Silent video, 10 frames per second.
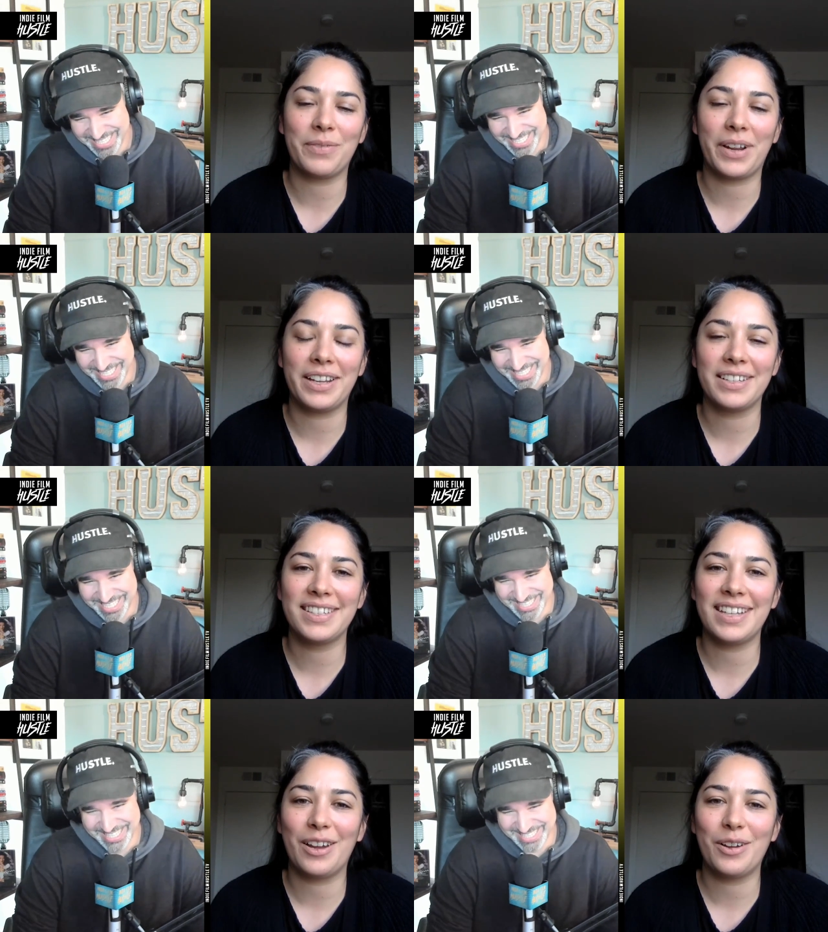
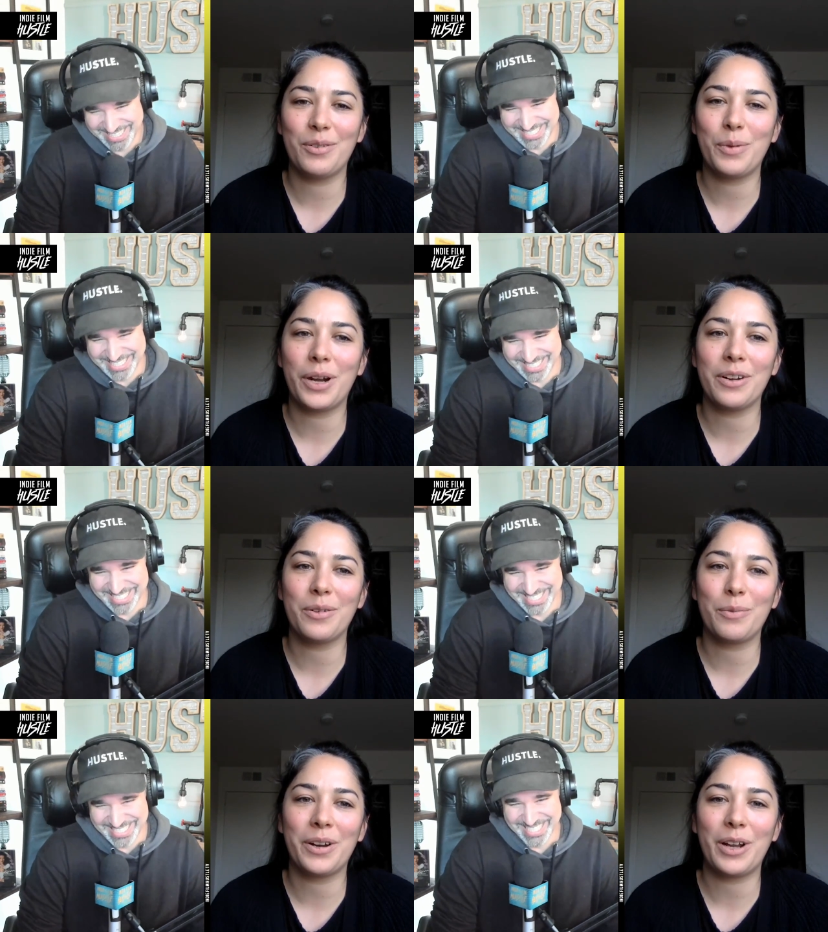Speaker 1: advice. Yeah, wear
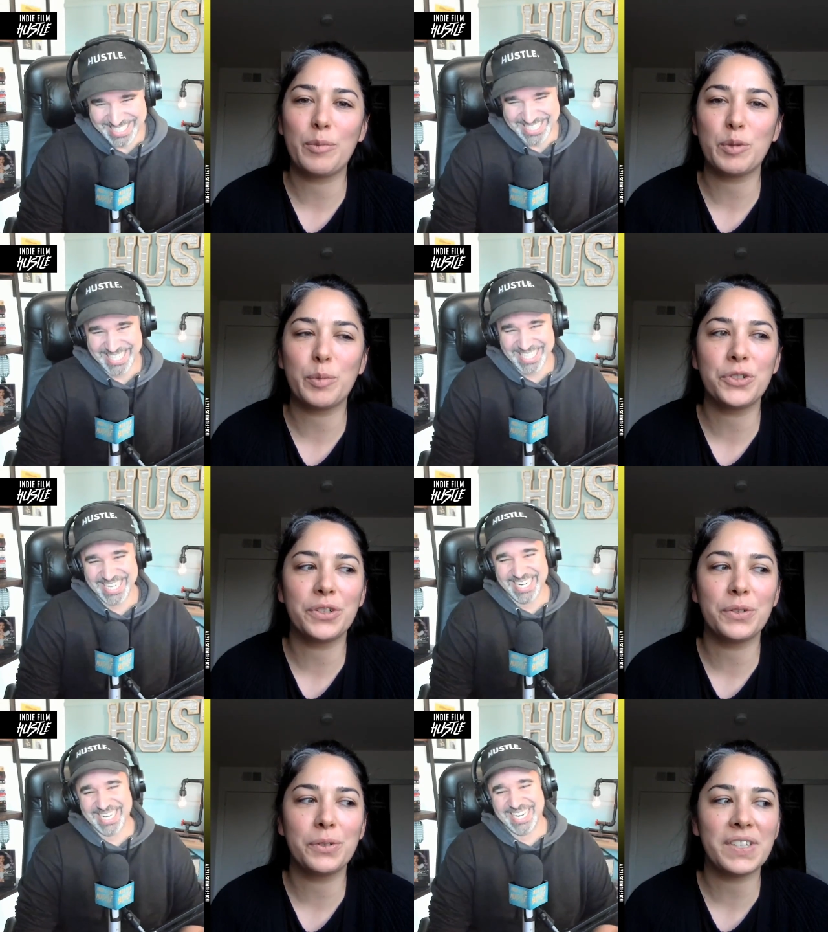wear comfortable
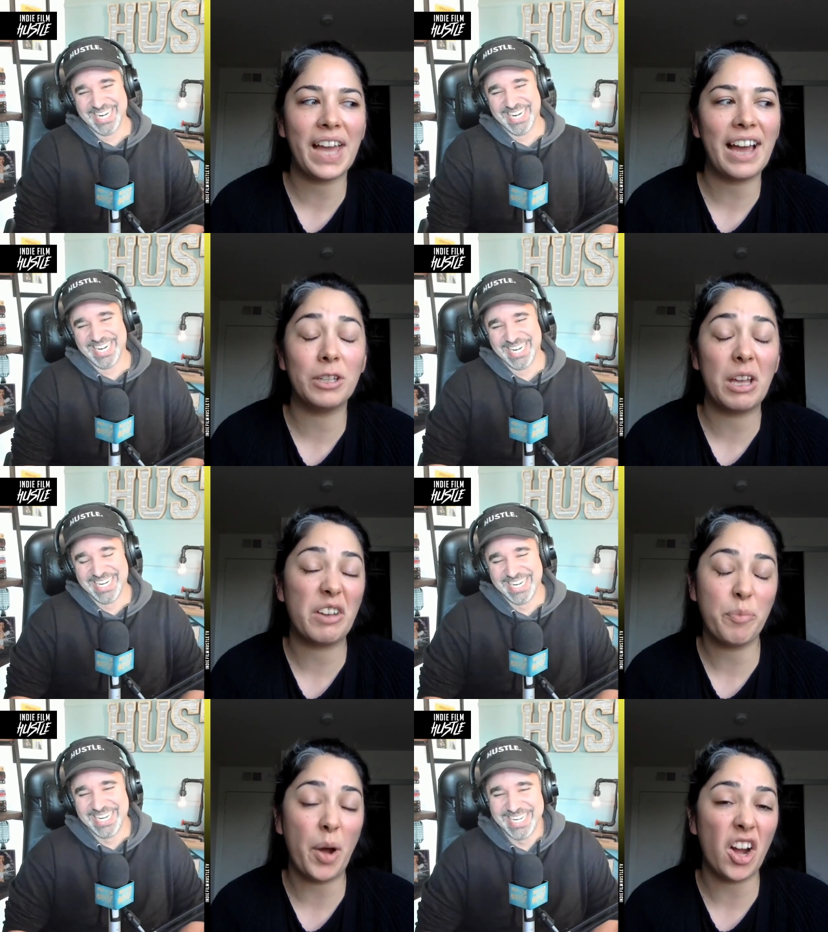shoes. Have a
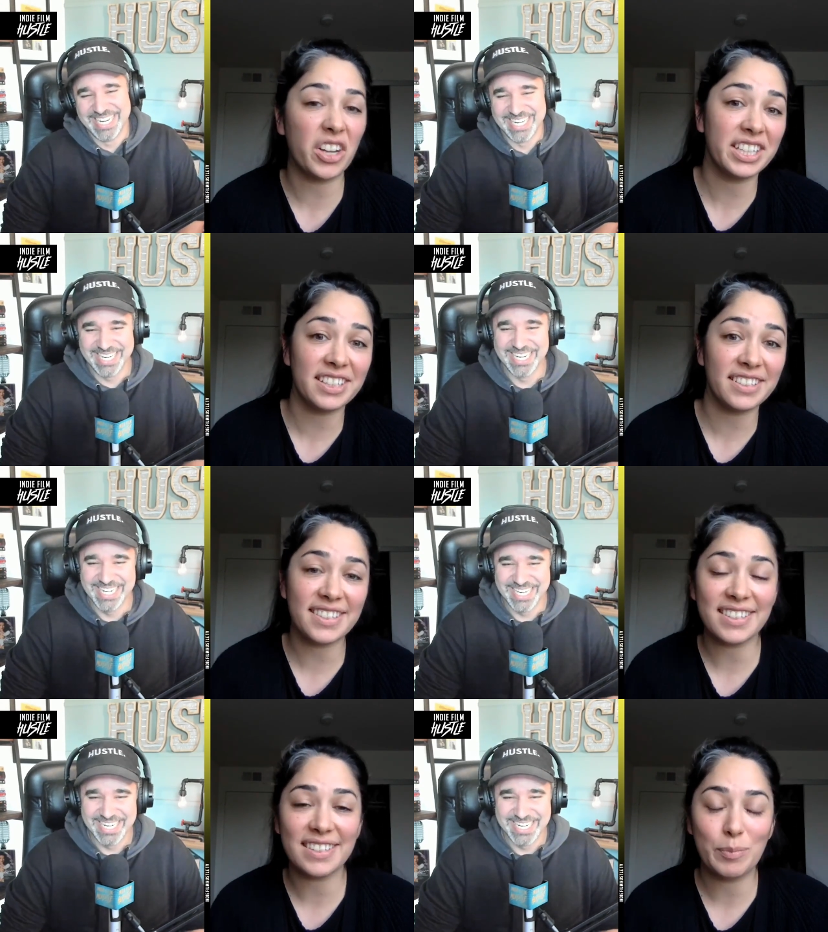lot of
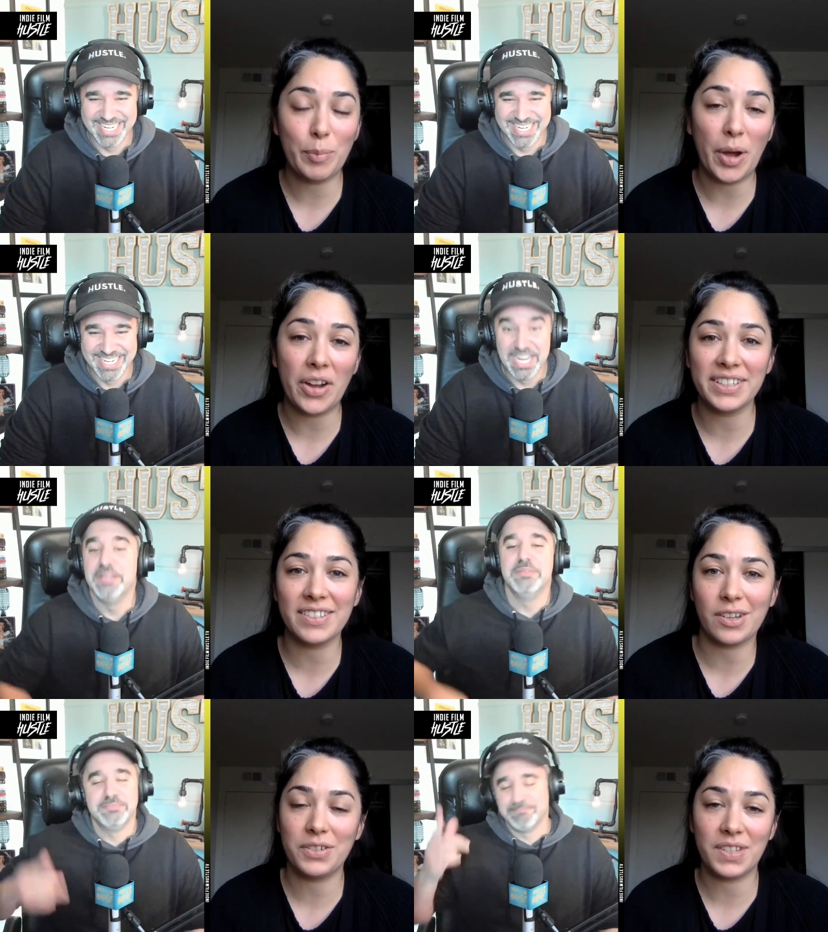pockets.
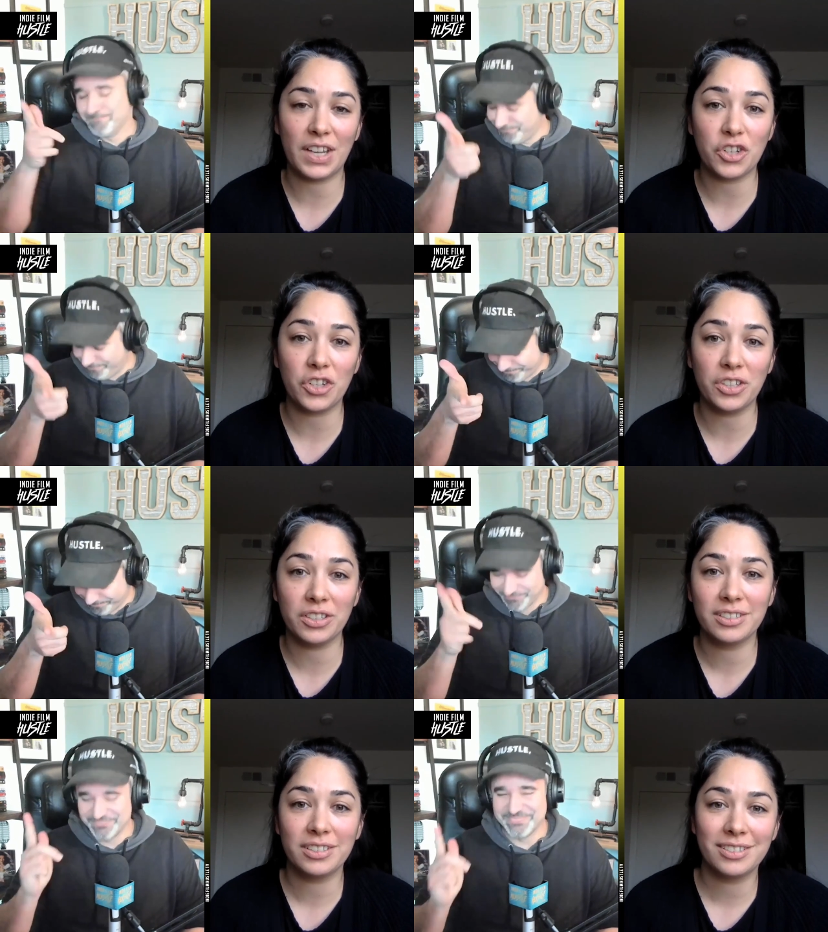Pockets are essential.
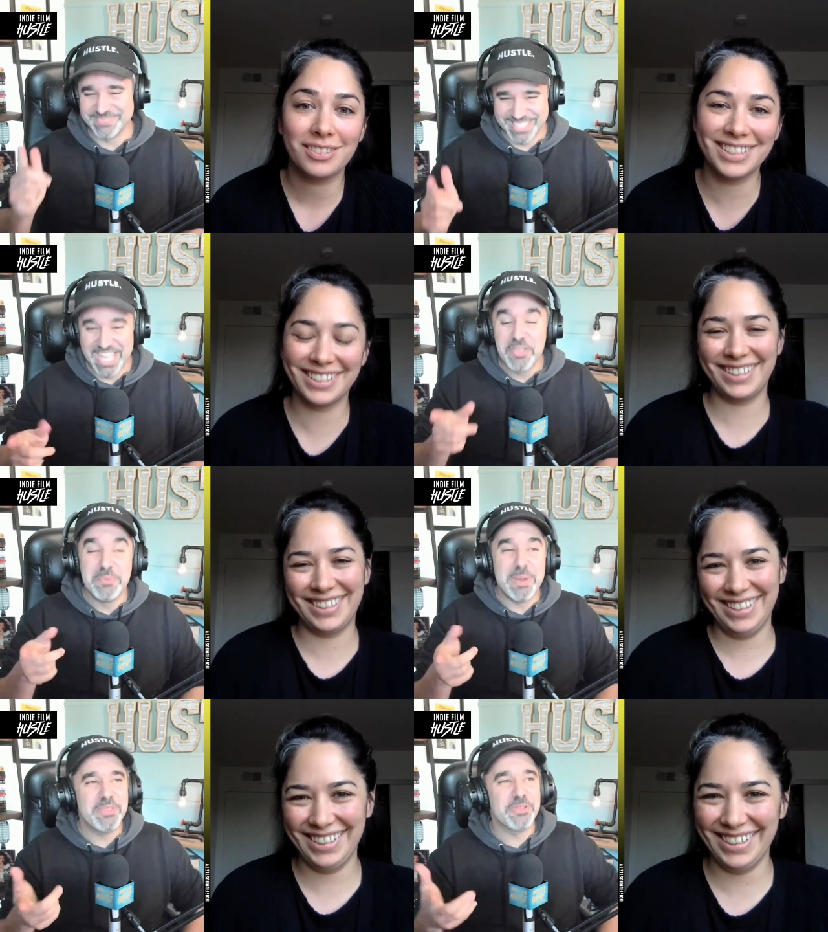
Speaker 2: You
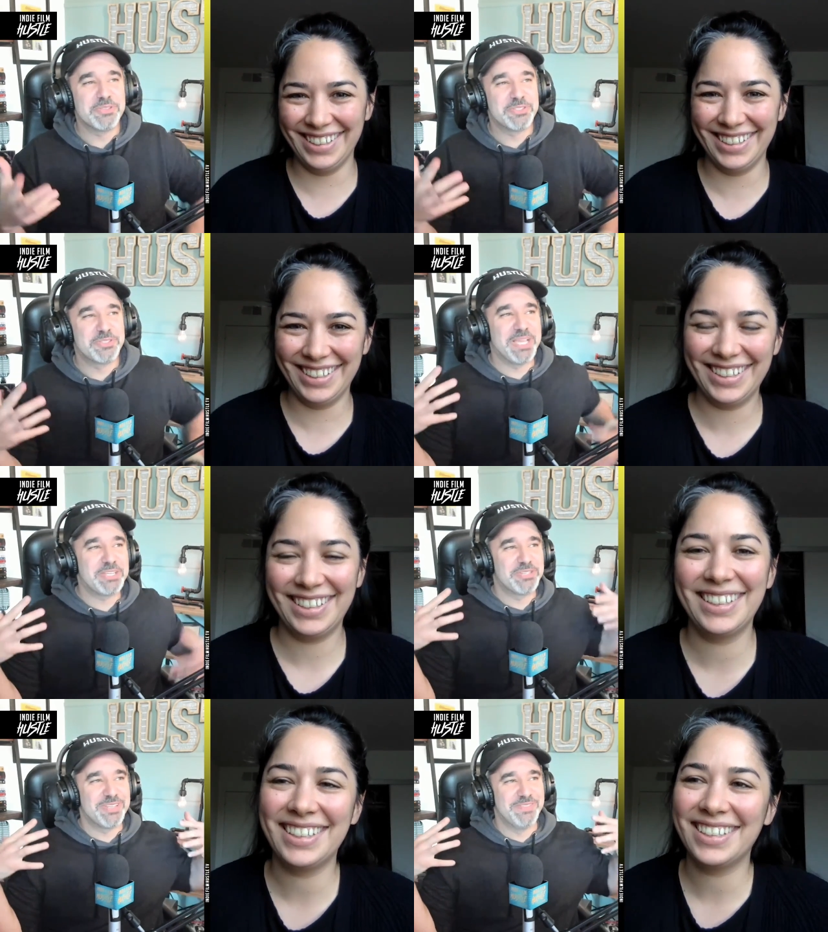remember those
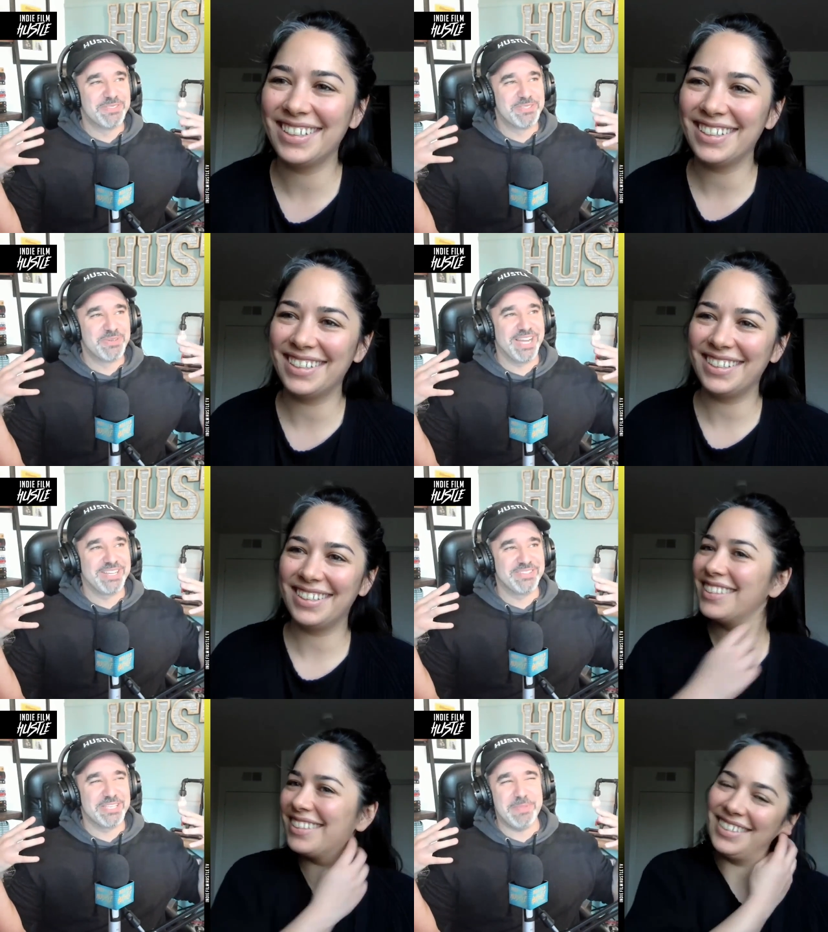pictures of those
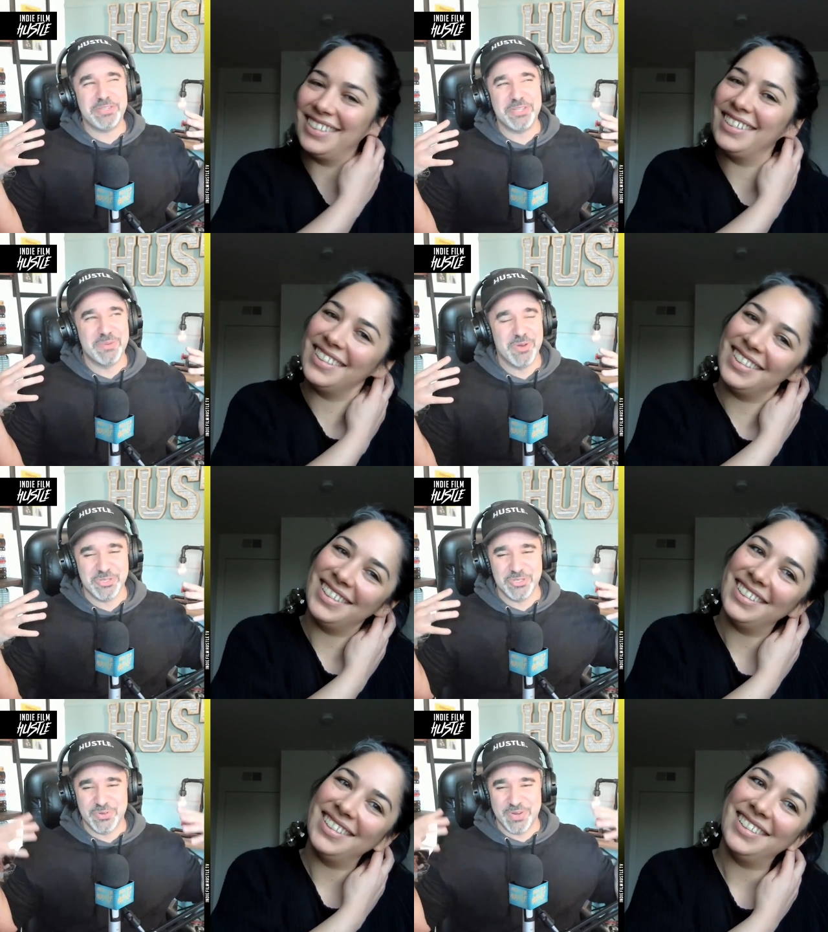directors, especially commercial
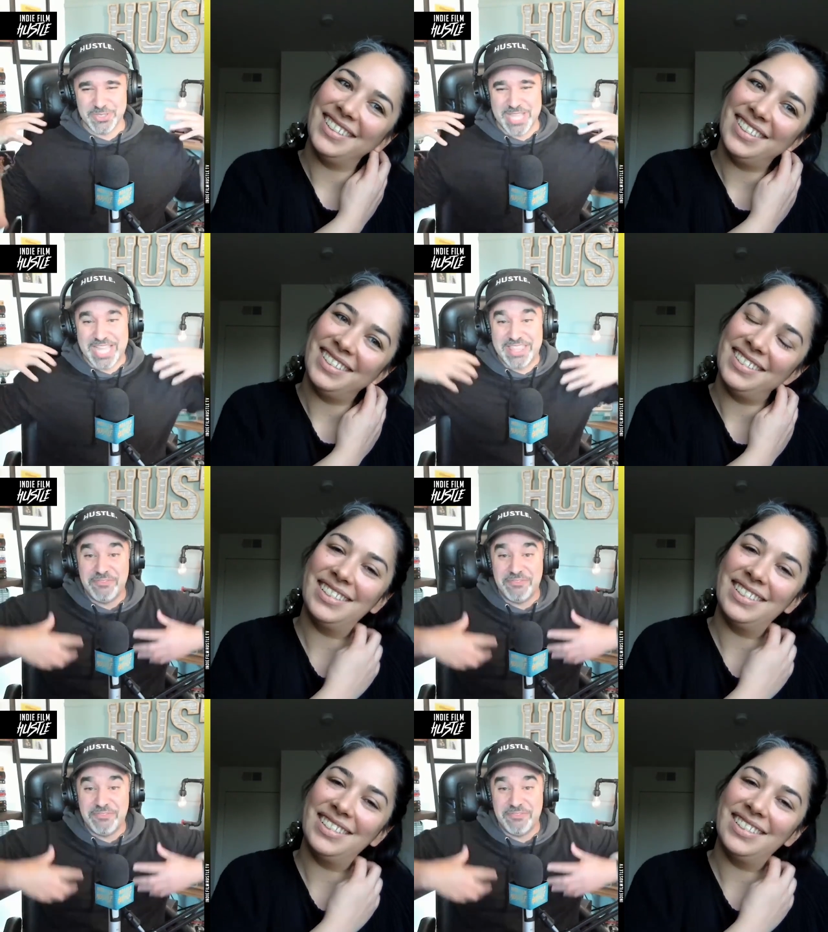directors, had that